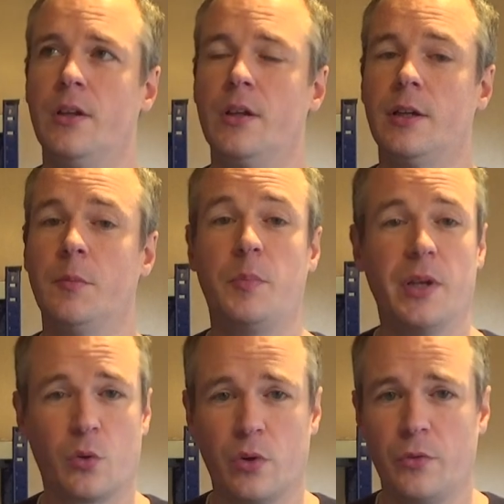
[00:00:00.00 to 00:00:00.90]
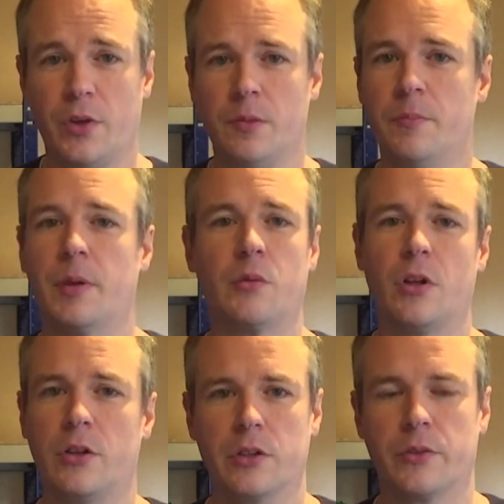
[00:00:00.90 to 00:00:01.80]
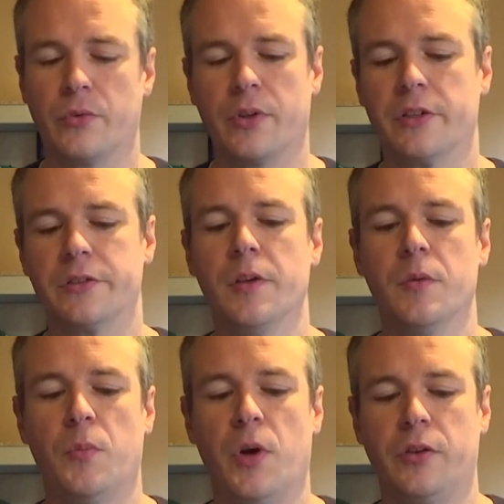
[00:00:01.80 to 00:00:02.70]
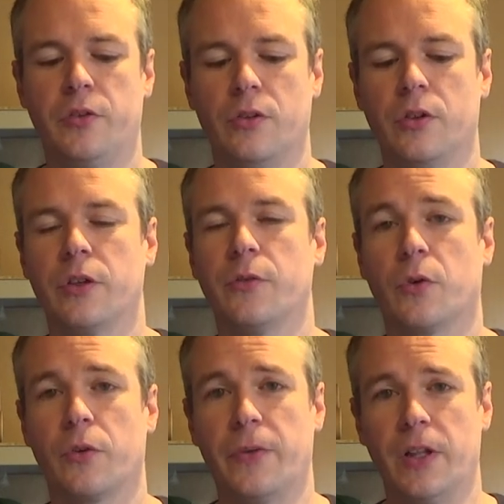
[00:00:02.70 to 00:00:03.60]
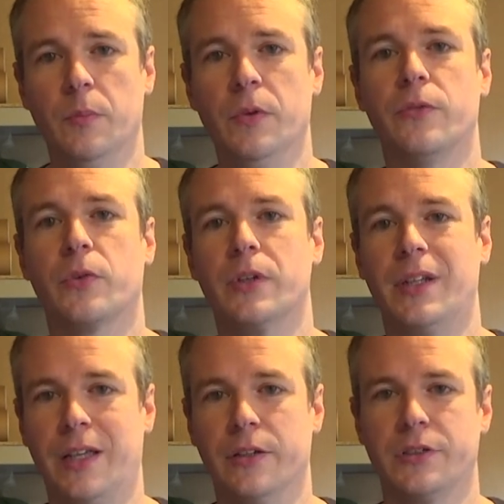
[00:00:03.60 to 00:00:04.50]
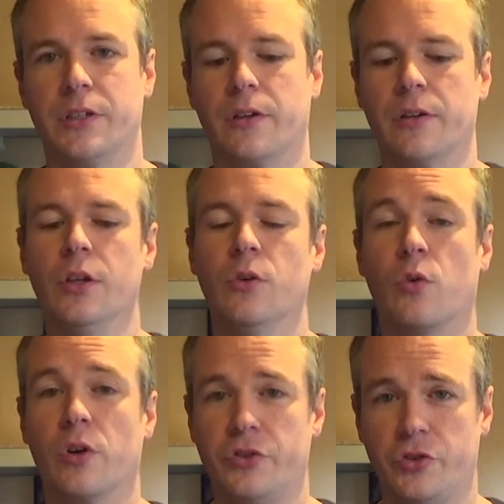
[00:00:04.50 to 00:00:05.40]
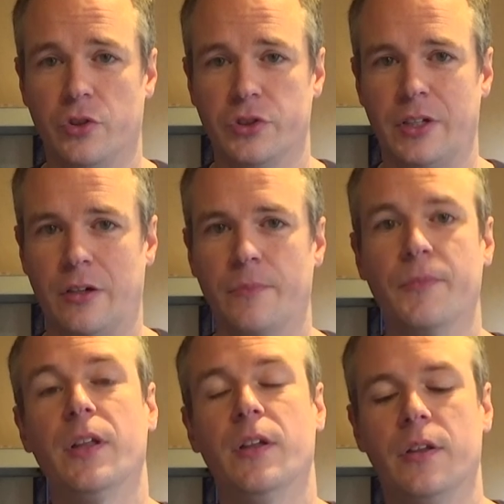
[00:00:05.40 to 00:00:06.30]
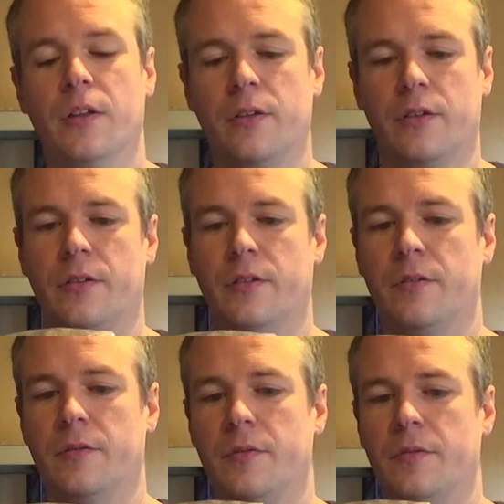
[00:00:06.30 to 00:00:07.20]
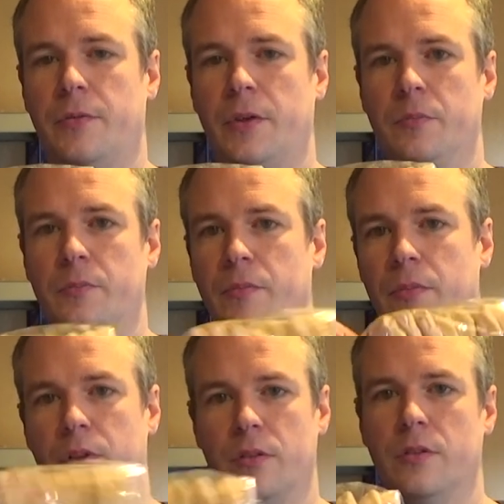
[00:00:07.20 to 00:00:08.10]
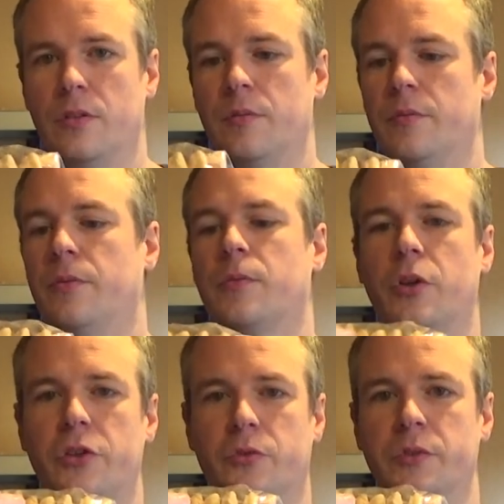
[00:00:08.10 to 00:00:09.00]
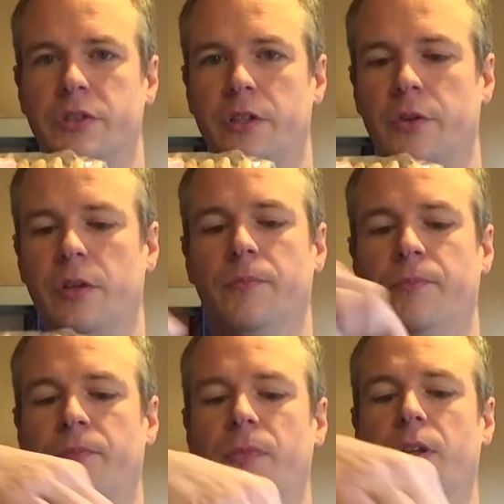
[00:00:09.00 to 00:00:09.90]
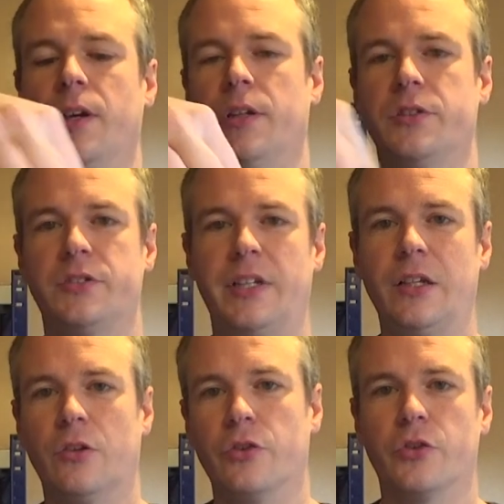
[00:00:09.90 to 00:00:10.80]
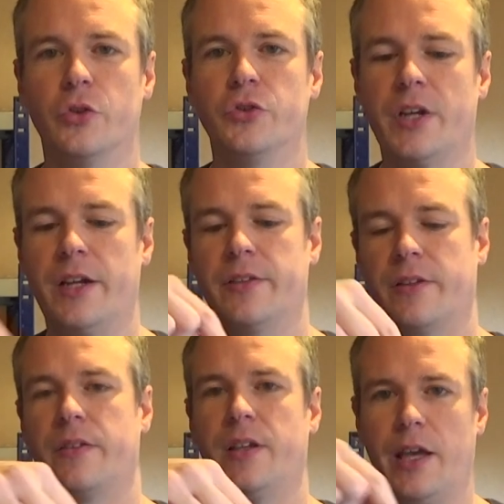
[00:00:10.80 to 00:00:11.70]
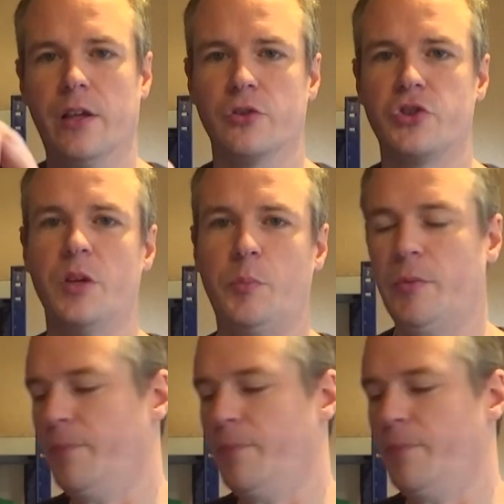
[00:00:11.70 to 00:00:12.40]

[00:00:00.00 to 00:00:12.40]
uh, bakery film. People call it all different things. But you're looking for film for an L sealer or a jaw sealer. Film, cookies go inside the film and it's sealed on two sides. That's the L shape.